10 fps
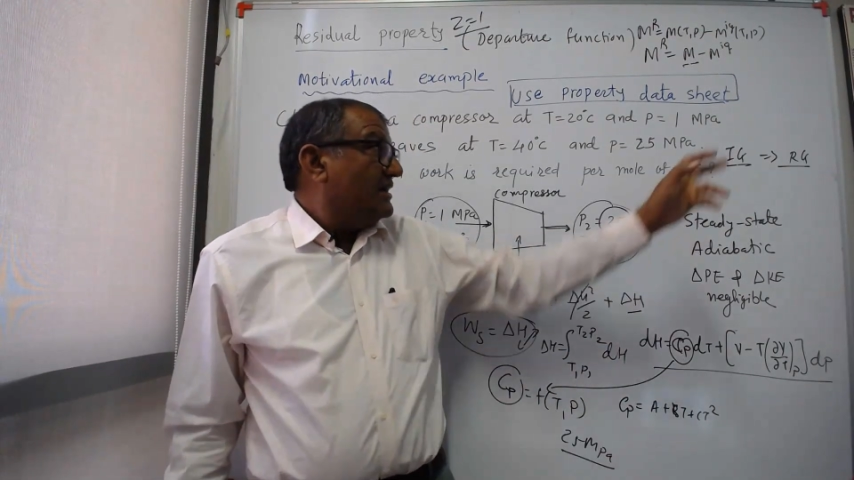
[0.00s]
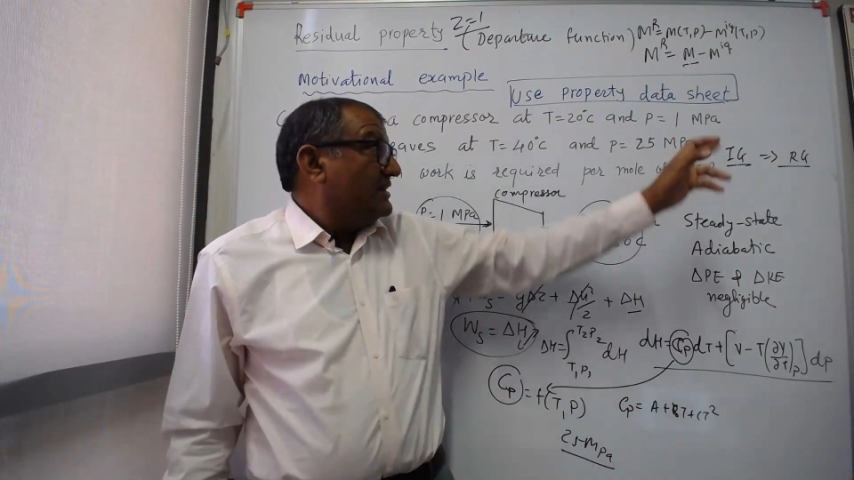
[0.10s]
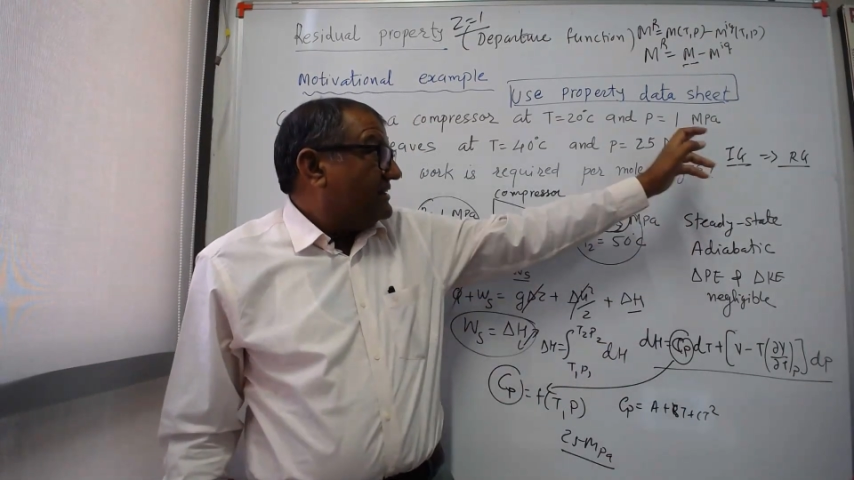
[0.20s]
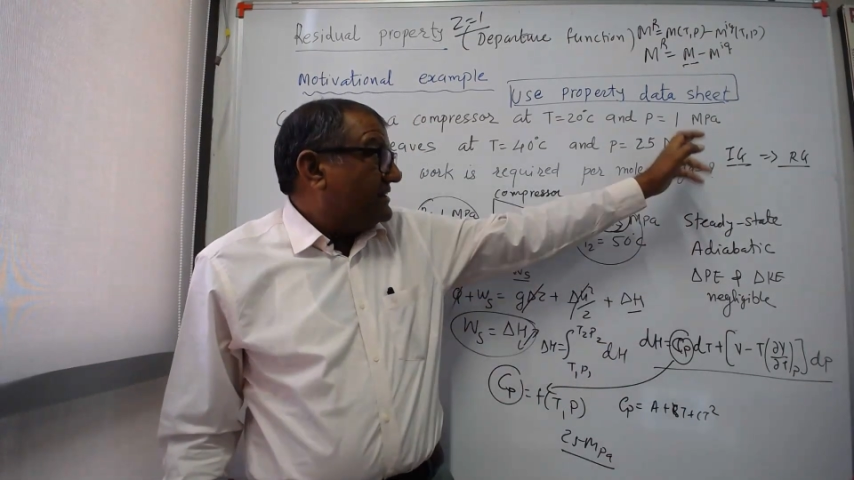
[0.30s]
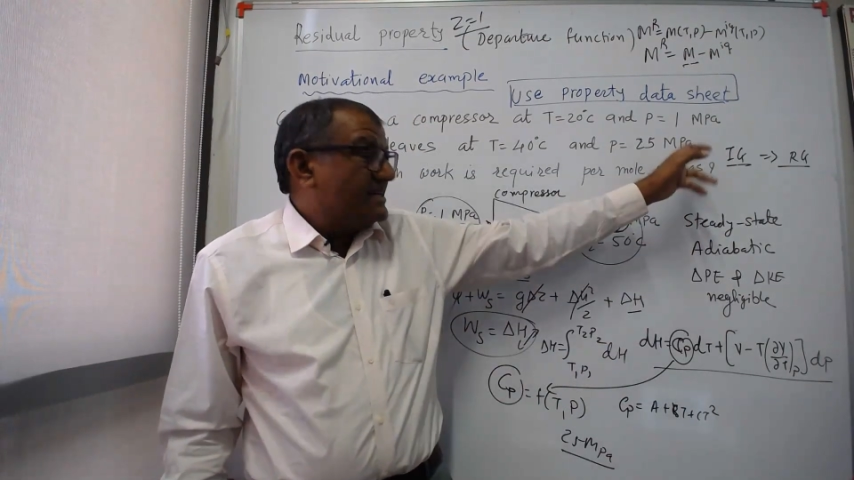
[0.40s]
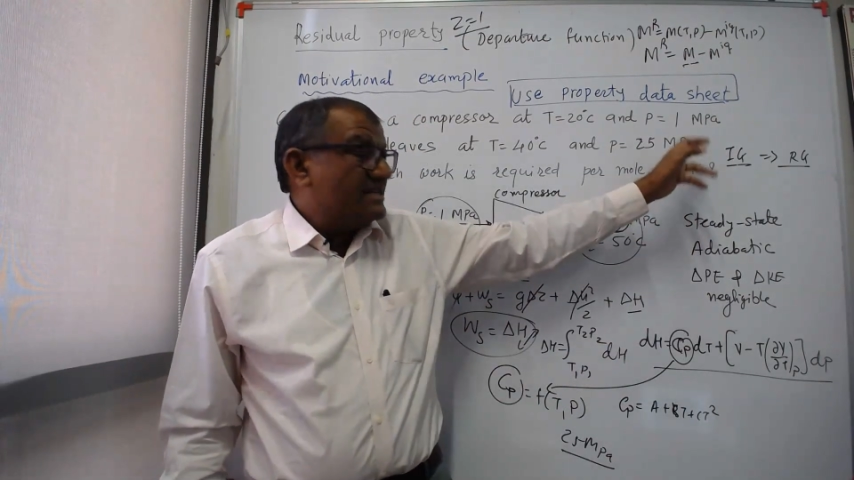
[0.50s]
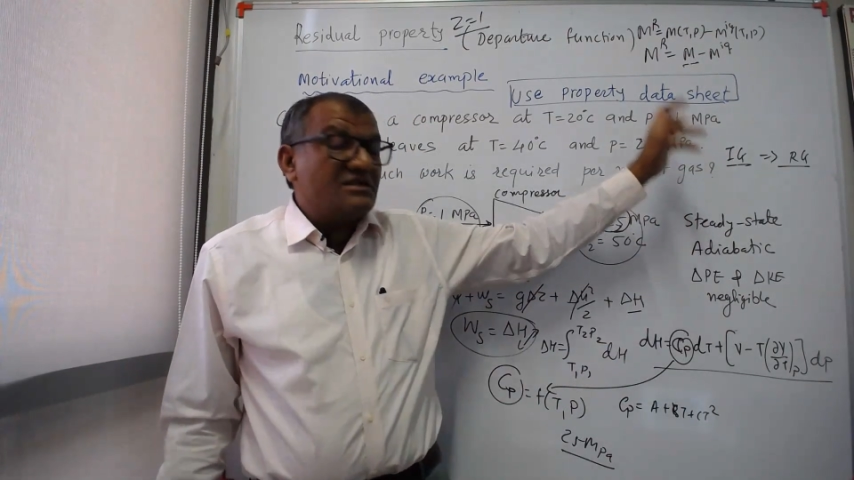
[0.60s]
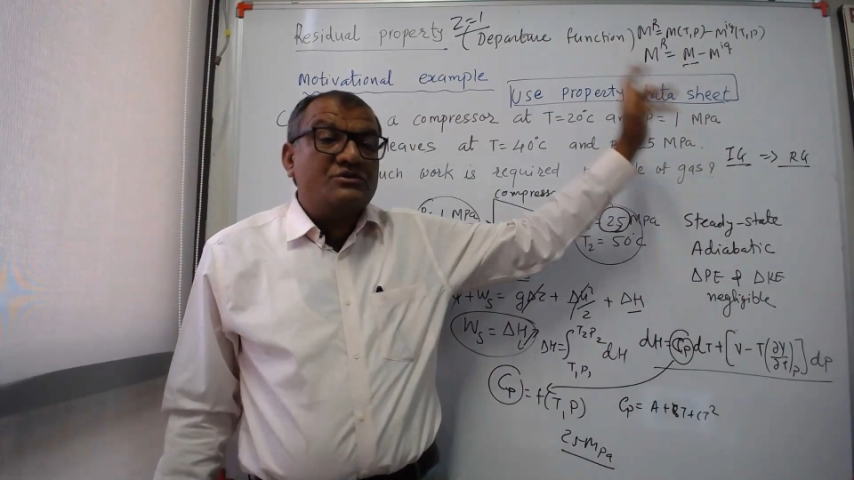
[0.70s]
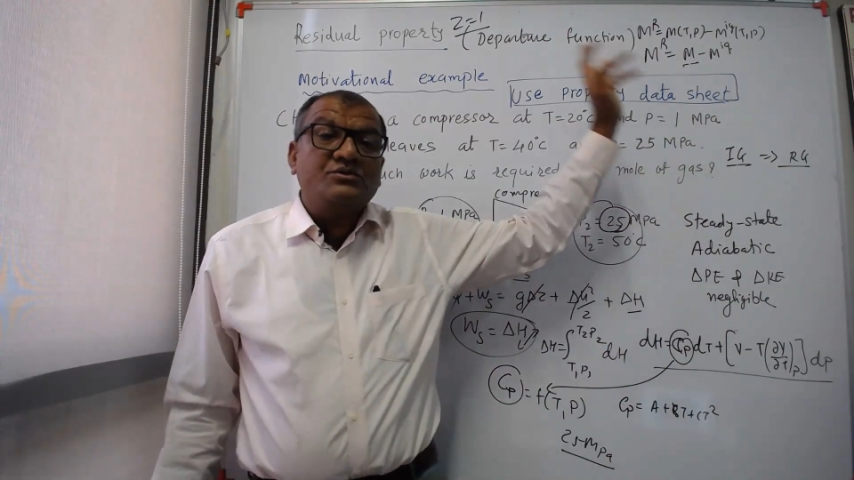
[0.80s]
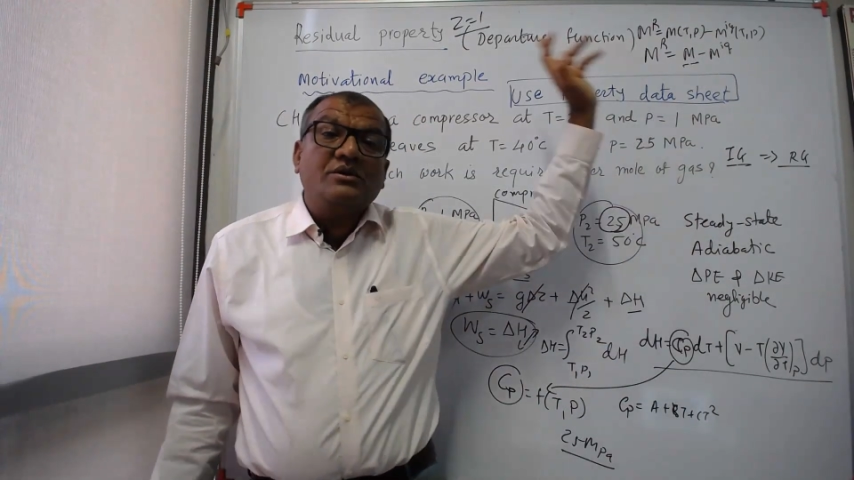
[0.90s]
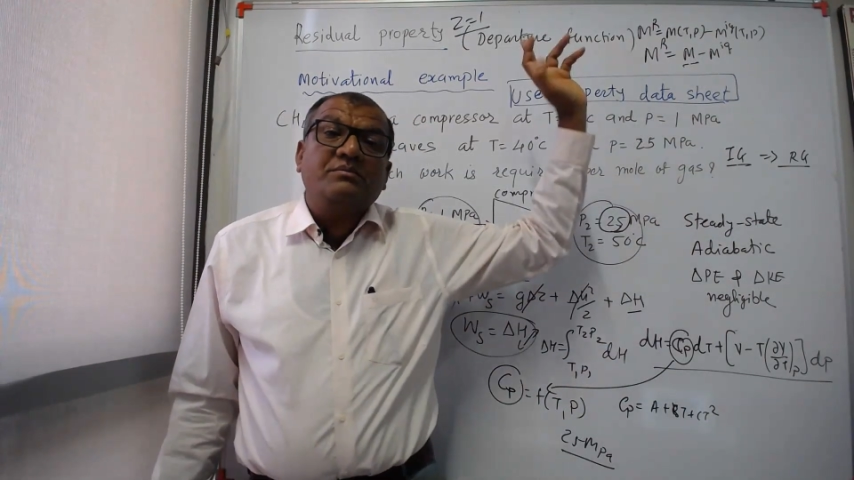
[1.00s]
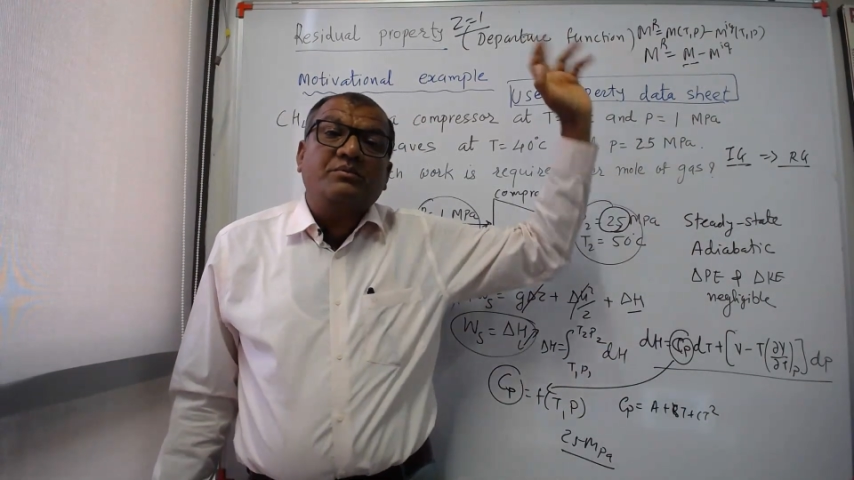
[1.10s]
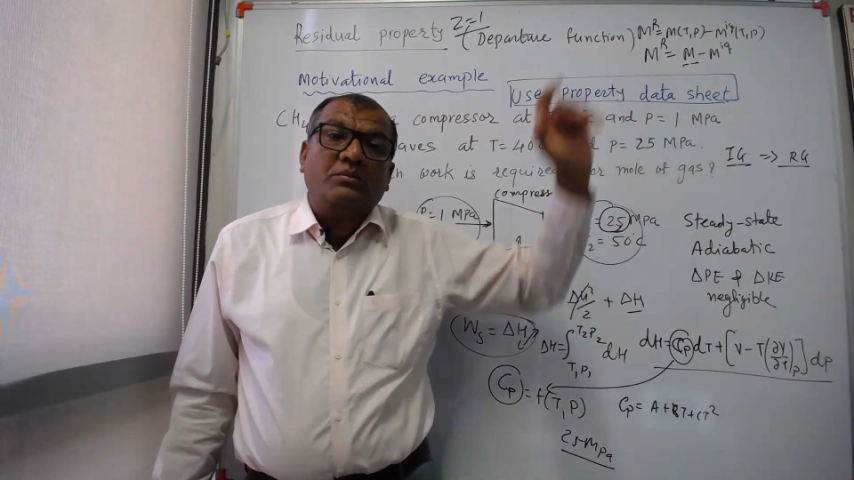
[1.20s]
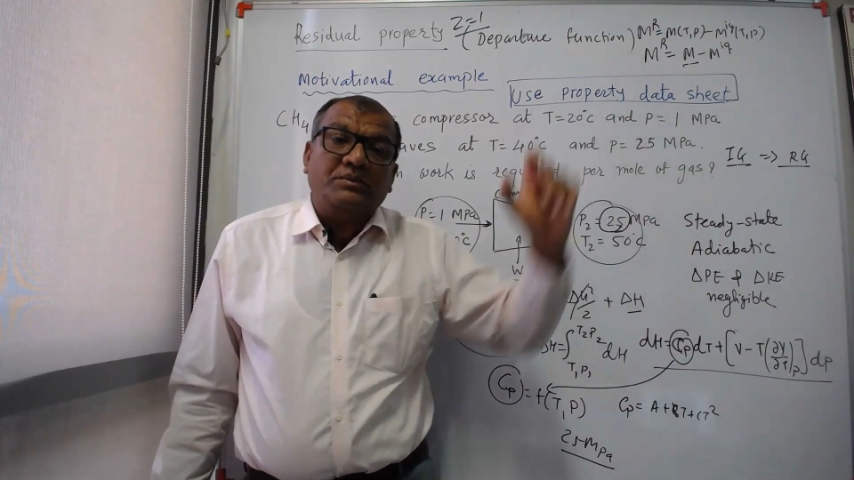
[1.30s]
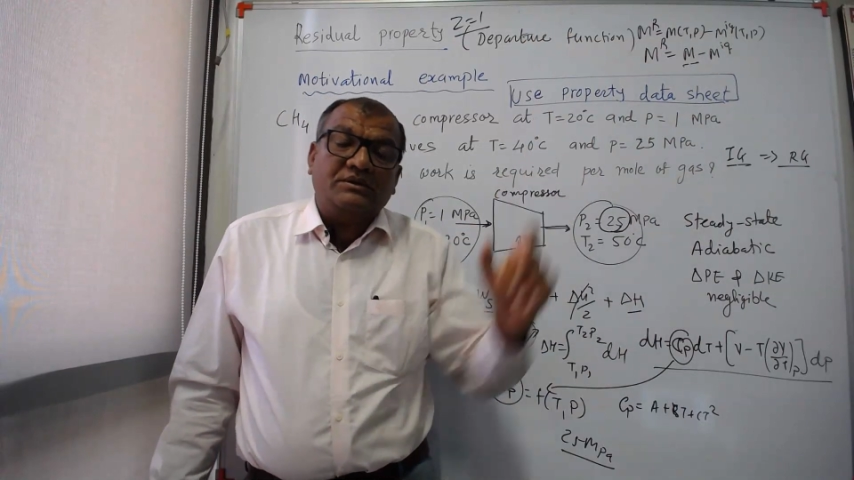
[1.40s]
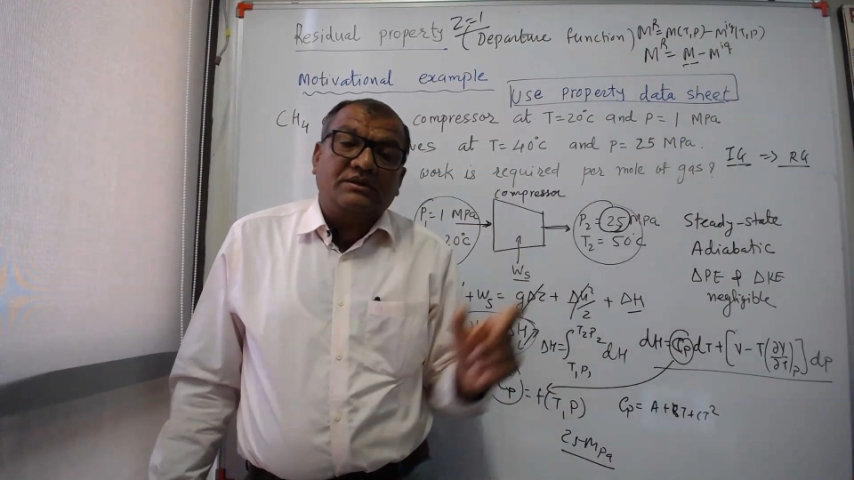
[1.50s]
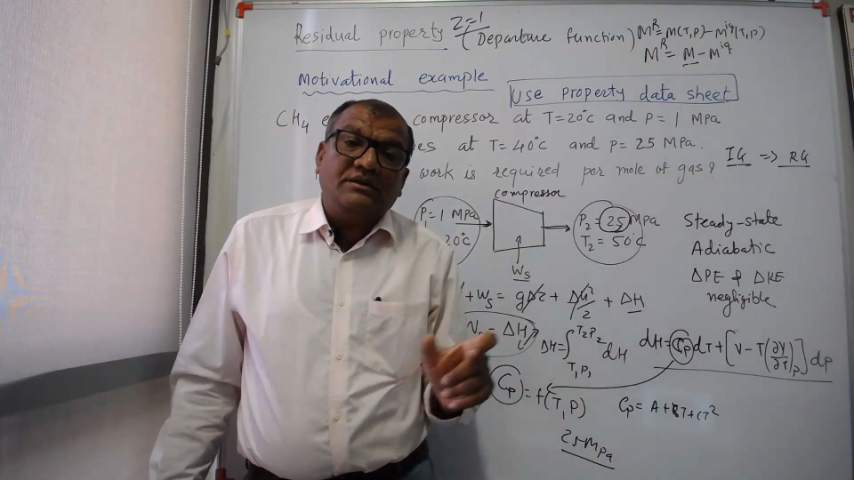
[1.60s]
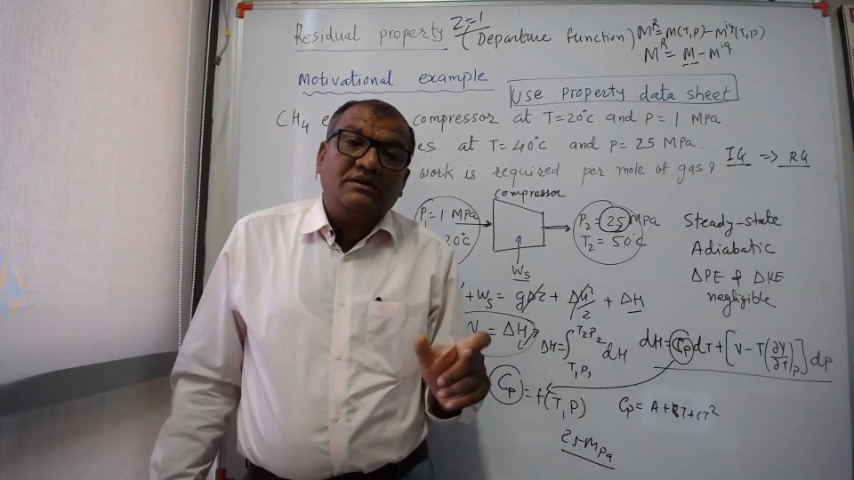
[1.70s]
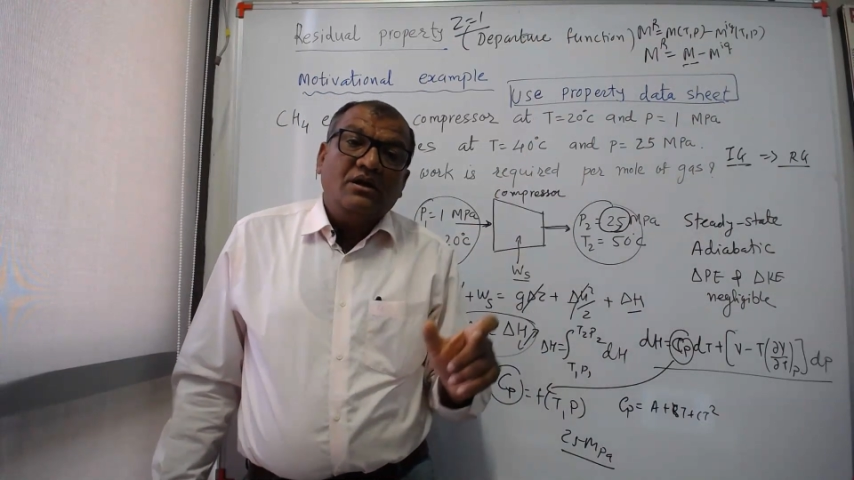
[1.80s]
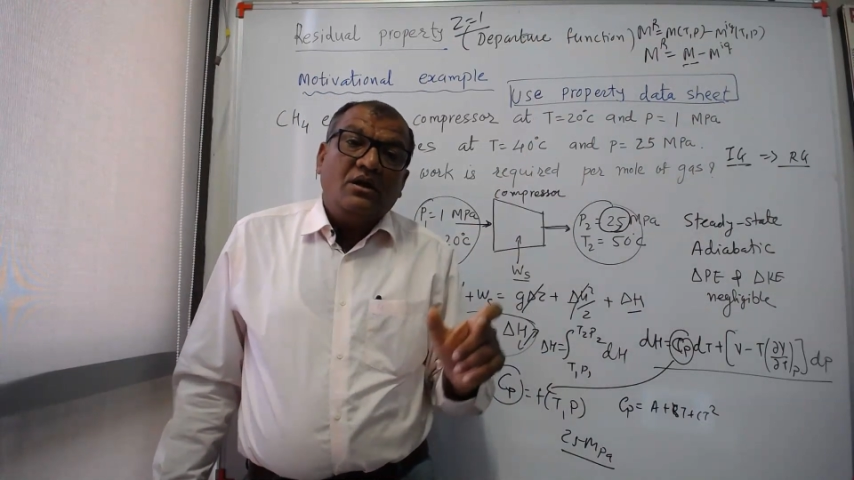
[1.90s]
Residual property